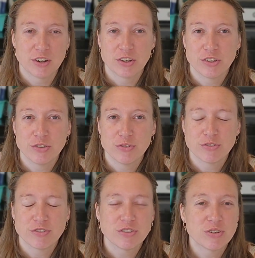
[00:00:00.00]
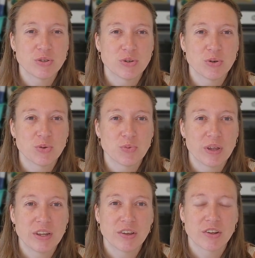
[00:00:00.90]
Are you still
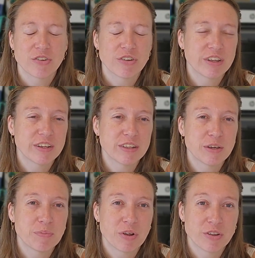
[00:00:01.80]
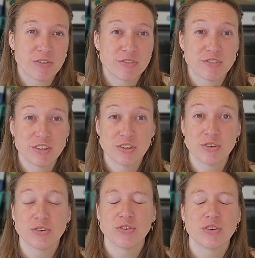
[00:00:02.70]
waiting on curriculum? Are you
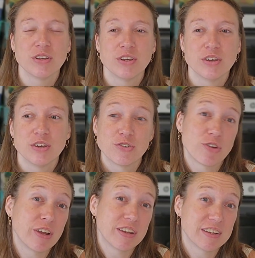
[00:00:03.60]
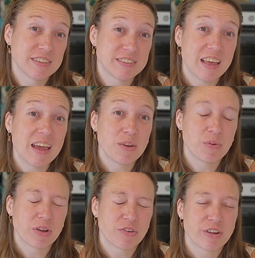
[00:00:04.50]
still trying to decide
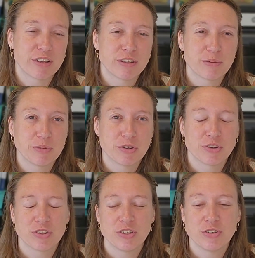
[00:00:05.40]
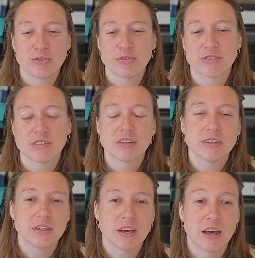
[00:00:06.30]
what curriculum you're going to use?
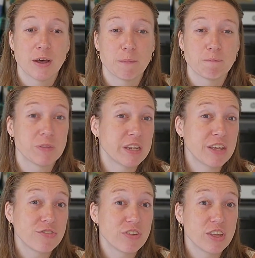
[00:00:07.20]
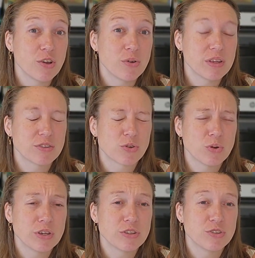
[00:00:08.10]
Today's video is
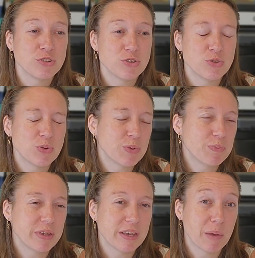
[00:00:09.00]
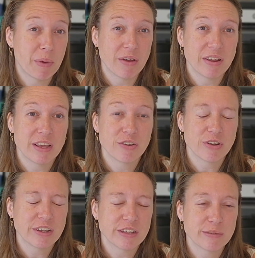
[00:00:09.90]
going to be about a
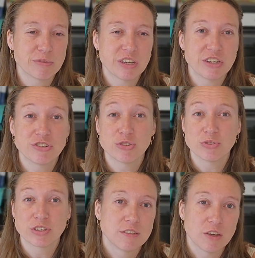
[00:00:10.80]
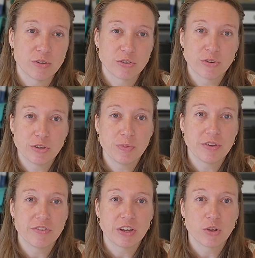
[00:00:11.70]
curriculum change. So it's going to
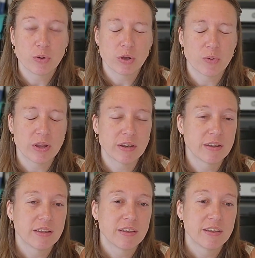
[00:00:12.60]
be a very quick one.